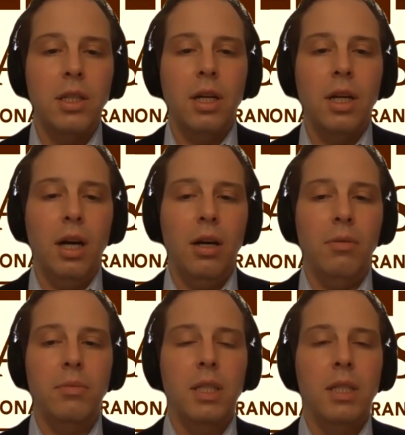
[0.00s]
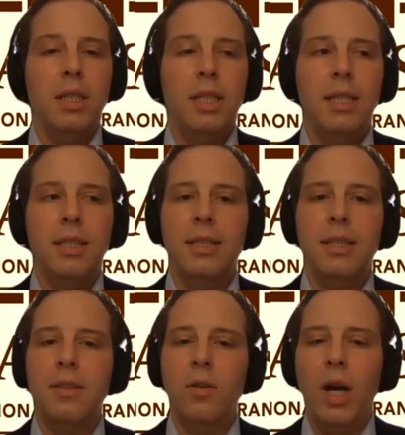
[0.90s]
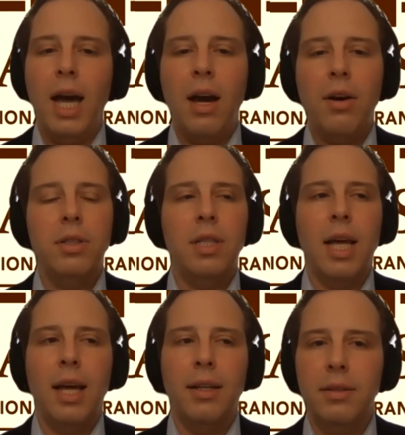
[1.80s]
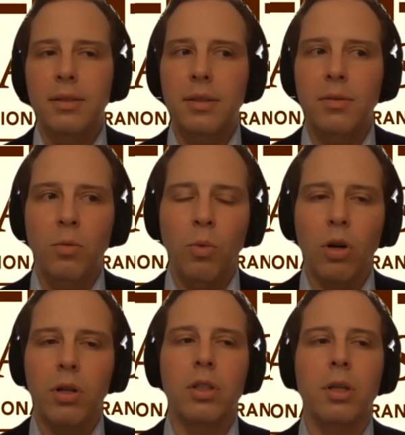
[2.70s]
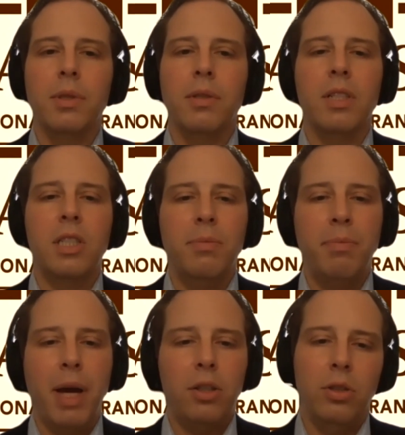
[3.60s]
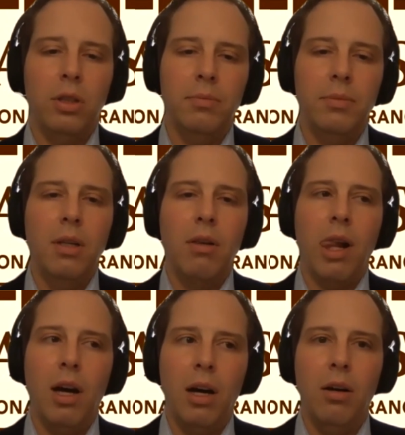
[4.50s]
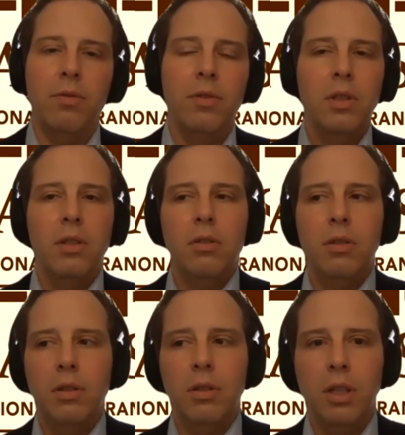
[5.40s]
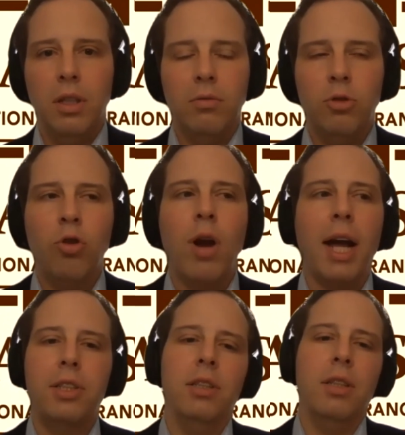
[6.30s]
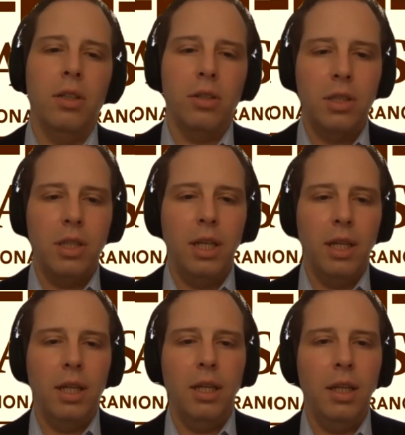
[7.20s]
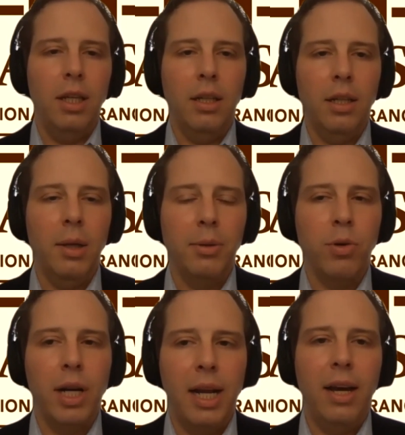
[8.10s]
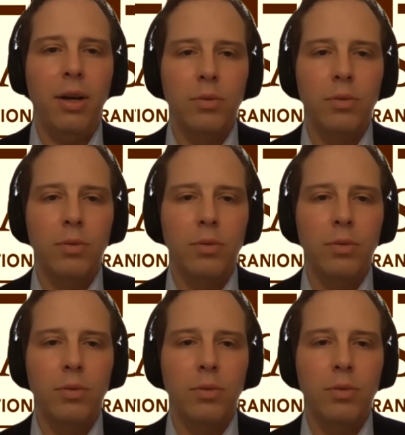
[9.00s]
How does that work in terms of the spectrum of the traction that you're seeing in claims right now?